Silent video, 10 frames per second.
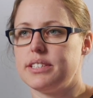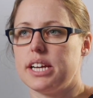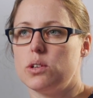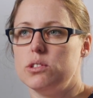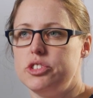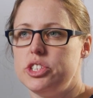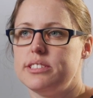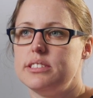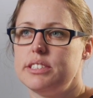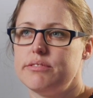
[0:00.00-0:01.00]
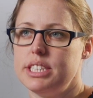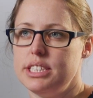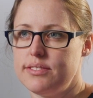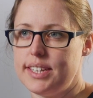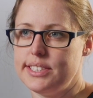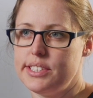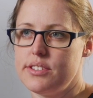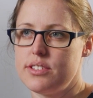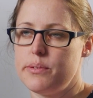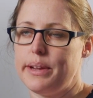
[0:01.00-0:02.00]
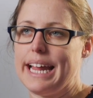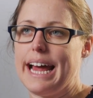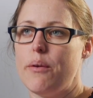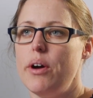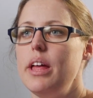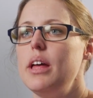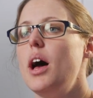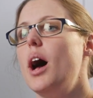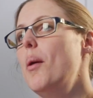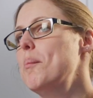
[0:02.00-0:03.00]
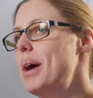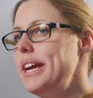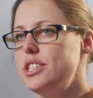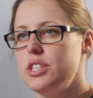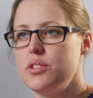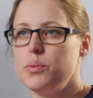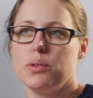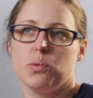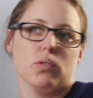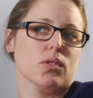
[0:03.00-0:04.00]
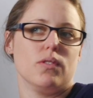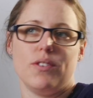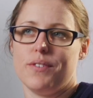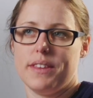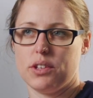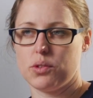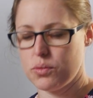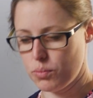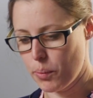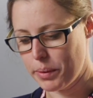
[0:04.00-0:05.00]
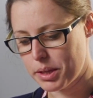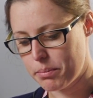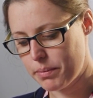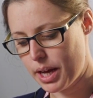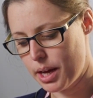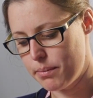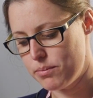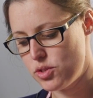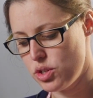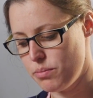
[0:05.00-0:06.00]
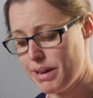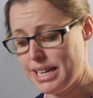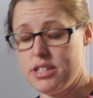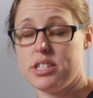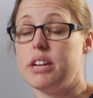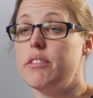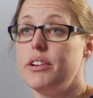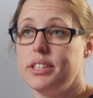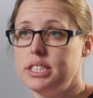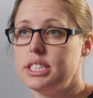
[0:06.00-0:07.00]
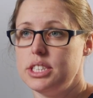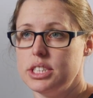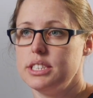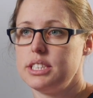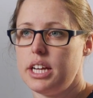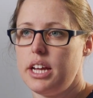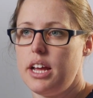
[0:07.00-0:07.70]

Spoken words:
technologies and different interventions to allow patients with all sorts of different things wrong with them to manage their own conditions.